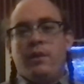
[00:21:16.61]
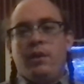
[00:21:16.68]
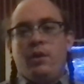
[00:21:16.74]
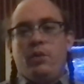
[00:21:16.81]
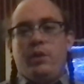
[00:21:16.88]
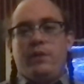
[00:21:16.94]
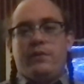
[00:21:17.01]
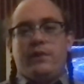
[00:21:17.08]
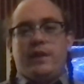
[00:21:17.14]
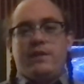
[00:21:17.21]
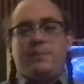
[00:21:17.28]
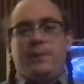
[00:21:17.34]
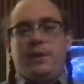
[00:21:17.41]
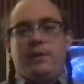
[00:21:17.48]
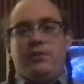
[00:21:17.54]
We have
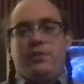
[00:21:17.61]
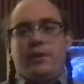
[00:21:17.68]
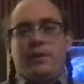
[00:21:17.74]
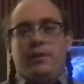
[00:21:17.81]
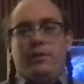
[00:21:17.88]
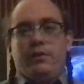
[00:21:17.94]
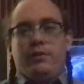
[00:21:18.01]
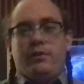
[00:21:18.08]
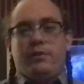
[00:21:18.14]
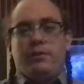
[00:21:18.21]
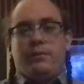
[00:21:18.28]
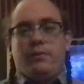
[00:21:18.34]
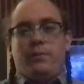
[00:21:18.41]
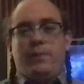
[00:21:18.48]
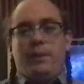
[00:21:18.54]
Class B shares
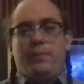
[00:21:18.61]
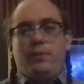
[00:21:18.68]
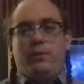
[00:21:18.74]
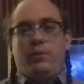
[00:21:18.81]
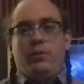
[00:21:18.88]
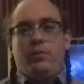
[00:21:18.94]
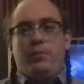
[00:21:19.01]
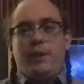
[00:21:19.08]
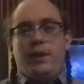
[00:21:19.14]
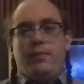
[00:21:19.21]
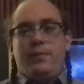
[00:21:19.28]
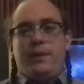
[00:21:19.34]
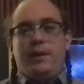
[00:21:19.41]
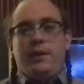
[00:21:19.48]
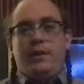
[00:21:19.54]
for people who
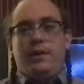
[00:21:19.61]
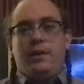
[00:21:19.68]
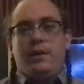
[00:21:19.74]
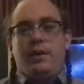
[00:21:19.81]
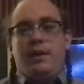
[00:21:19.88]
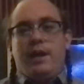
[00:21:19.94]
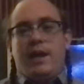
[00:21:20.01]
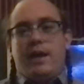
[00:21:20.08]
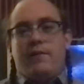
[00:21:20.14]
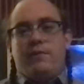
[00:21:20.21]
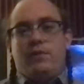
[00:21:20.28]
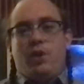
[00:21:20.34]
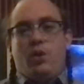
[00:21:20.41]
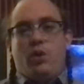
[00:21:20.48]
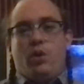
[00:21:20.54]
maybe have
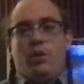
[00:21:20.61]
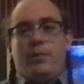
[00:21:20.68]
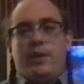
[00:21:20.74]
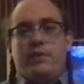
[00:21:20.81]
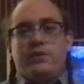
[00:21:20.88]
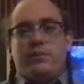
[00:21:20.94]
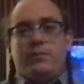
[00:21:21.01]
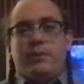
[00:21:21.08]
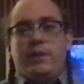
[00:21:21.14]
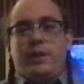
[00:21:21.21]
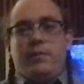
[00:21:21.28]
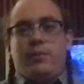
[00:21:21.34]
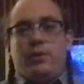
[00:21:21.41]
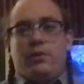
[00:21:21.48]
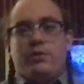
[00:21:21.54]
lower amounts of
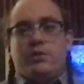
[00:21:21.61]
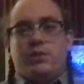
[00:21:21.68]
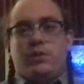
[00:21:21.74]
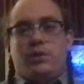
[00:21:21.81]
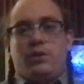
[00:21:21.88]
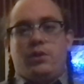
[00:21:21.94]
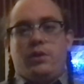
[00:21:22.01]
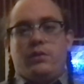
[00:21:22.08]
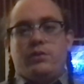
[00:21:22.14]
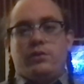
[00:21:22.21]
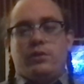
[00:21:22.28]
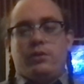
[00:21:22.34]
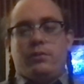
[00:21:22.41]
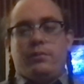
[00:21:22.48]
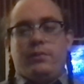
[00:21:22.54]
money but are still
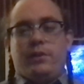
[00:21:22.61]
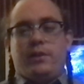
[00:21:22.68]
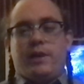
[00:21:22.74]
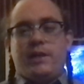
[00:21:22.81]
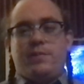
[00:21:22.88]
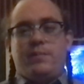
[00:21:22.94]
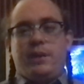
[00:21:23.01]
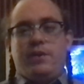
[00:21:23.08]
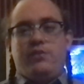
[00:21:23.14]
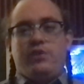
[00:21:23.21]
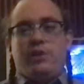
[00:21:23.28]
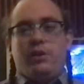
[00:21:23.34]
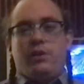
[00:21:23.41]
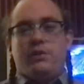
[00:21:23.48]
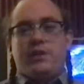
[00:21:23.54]
long-term. The Class B
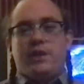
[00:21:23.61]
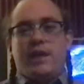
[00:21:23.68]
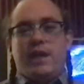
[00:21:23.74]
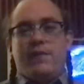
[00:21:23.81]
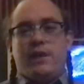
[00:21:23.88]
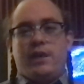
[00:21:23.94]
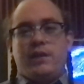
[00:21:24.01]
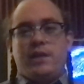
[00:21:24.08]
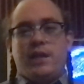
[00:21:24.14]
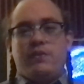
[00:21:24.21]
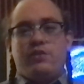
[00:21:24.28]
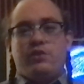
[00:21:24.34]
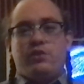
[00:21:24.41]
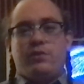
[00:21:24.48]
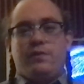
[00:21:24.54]
share is going to have a
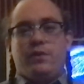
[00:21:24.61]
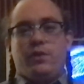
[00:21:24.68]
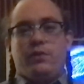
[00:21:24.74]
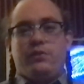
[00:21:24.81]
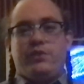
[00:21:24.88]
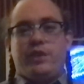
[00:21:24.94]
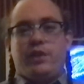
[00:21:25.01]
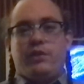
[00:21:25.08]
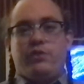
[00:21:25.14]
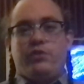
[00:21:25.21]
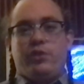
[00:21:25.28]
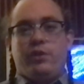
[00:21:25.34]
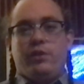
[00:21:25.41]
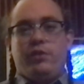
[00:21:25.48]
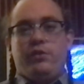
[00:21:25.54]
contingent deferred sales
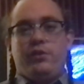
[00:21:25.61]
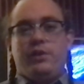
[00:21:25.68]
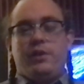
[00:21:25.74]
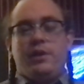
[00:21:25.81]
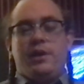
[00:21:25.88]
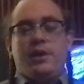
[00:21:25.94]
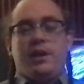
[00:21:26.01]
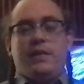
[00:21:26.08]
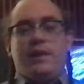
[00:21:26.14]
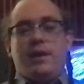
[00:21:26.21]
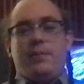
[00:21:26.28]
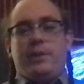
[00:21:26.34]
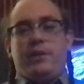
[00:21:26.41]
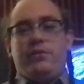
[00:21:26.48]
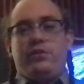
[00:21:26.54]
charge. And
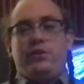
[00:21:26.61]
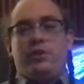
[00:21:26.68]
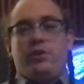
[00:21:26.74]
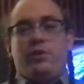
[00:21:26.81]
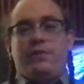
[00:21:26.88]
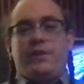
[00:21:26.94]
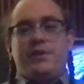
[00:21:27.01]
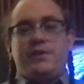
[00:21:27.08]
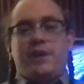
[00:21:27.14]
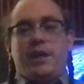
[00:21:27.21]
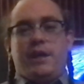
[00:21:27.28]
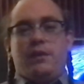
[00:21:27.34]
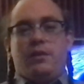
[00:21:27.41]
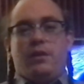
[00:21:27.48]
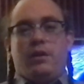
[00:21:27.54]
that means, if they
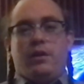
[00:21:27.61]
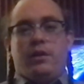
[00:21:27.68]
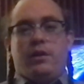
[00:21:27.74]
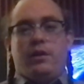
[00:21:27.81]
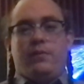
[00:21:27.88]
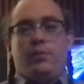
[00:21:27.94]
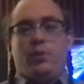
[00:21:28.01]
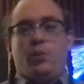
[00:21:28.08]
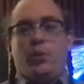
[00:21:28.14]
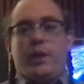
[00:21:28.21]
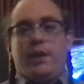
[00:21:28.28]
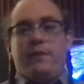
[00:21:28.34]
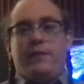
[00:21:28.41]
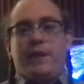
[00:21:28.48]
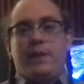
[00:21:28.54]
stay in long enough, we'll
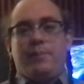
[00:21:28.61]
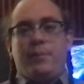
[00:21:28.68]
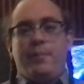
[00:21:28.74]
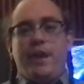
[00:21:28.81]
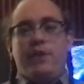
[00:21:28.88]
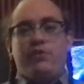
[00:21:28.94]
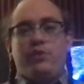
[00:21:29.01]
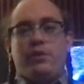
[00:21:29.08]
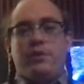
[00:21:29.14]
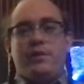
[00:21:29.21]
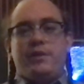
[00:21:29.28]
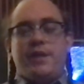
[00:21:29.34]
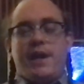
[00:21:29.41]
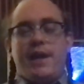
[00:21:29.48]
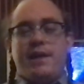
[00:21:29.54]
waive that. But make sure on the
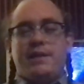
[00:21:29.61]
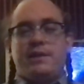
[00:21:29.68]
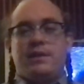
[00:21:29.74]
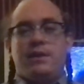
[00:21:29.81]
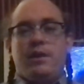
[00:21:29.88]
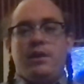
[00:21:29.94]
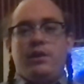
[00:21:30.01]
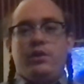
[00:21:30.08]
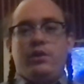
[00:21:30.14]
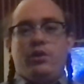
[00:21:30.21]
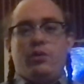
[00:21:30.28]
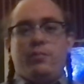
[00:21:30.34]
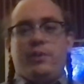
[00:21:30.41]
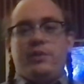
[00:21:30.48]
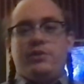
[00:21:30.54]
test you
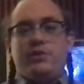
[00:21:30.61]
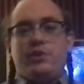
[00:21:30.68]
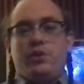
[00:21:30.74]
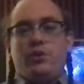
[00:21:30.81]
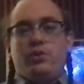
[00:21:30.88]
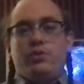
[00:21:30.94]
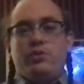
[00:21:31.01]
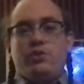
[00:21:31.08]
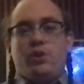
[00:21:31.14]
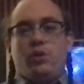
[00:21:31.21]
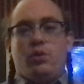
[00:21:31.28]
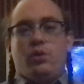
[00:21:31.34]
don't misuse no